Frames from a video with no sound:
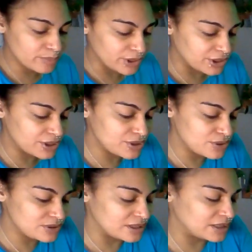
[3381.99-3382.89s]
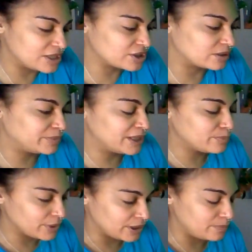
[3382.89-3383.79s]
but good news and things are being
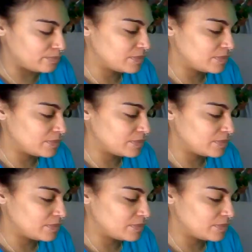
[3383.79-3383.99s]
put in